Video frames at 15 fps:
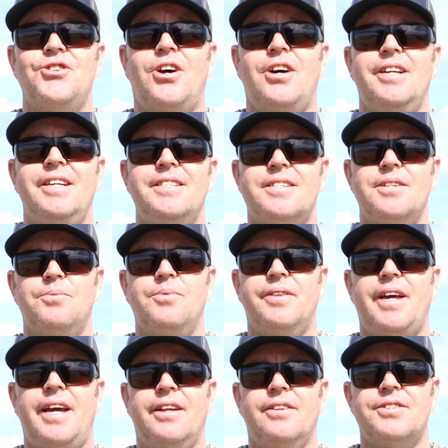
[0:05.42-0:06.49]
Jon Easdon
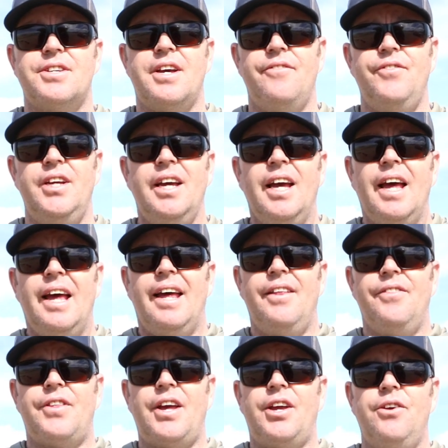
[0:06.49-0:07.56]
with Angler's Covey,
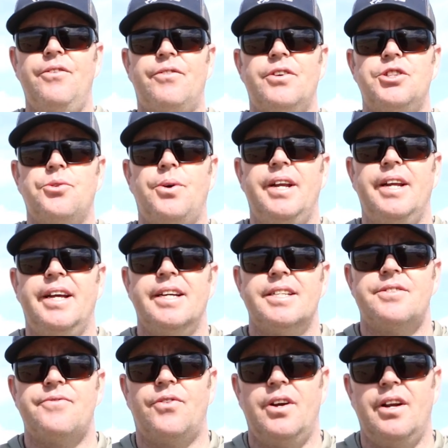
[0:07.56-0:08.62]
and thank you for joining
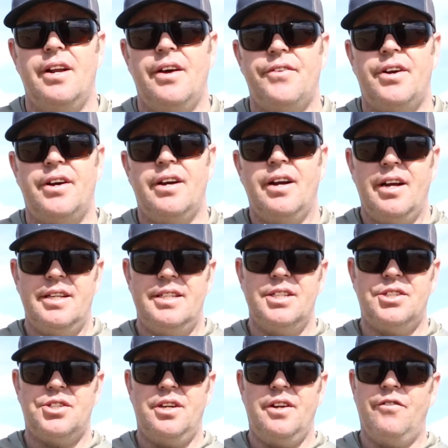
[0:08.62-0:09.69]
us for another
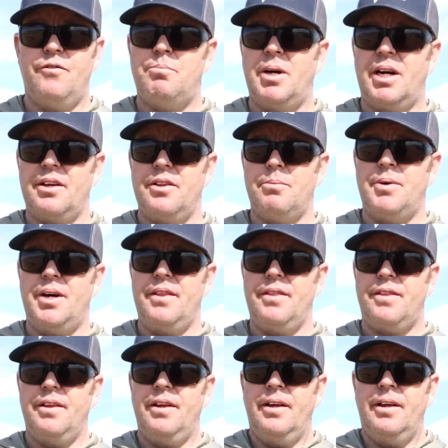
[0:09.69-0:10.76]
edition of Bug of the
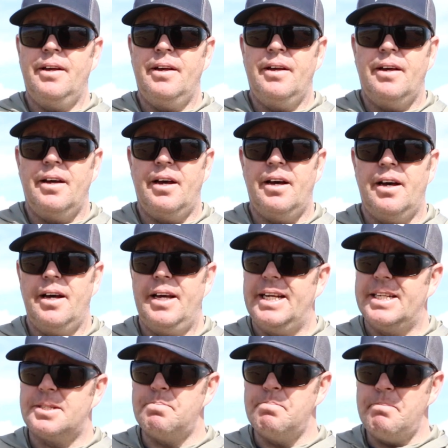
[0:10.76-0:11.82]
Month.
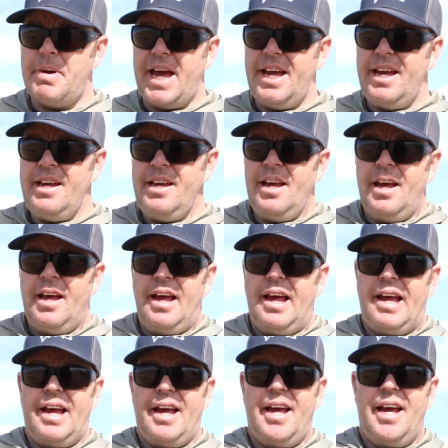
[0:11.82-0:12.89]
It's May,
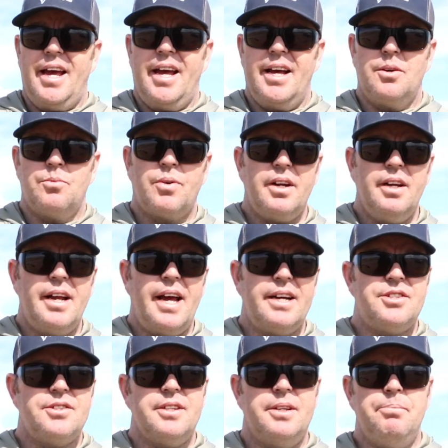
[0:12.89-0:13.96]
and we're going to
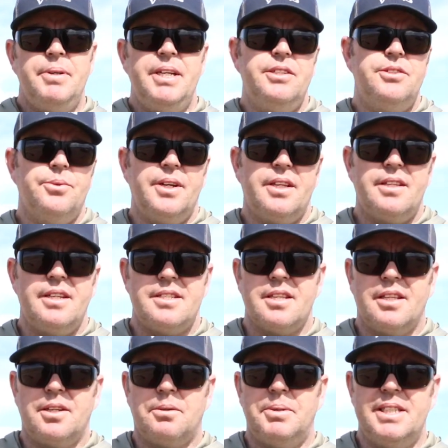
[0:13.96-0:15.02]
actually be doing things
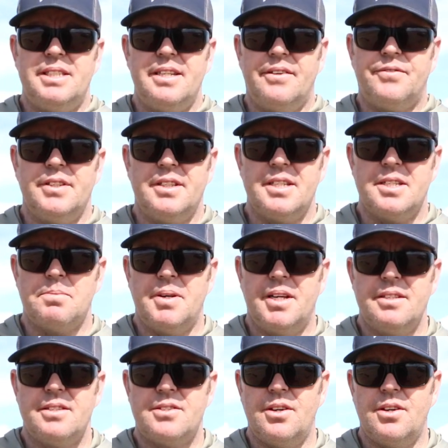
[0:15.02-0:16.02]
a little bit different this month.